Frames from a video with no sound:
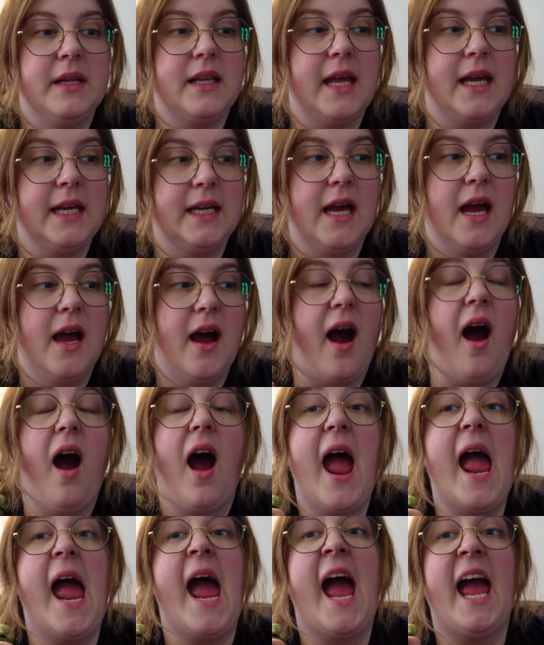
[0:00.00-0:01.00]
like,
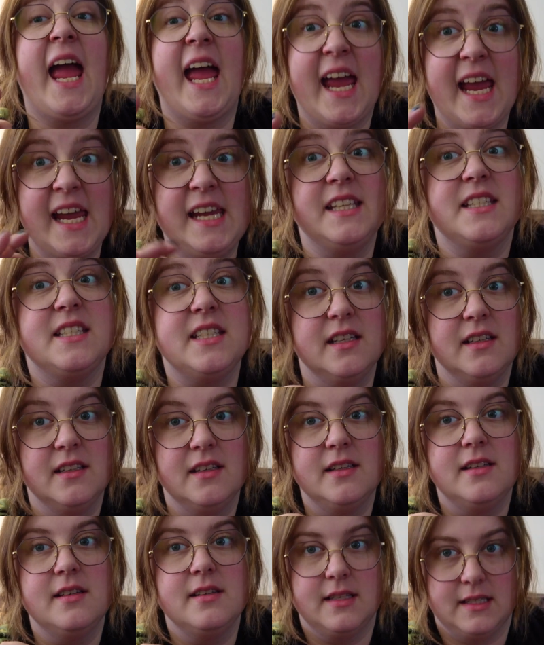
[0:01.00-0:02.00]
I hate
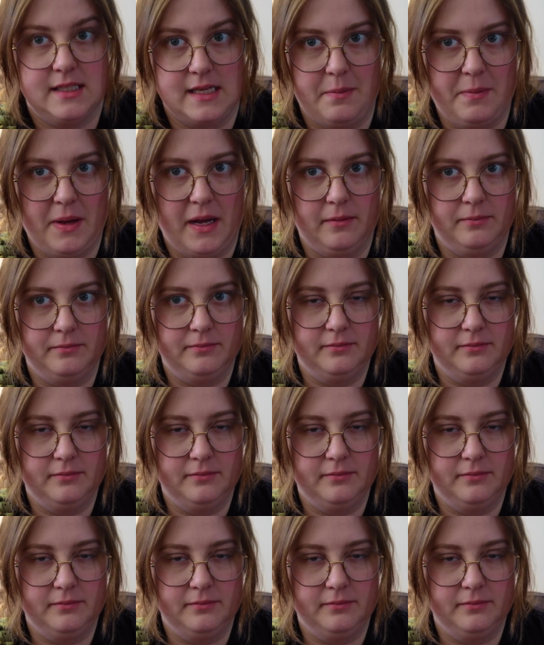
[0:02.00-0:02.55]
summer.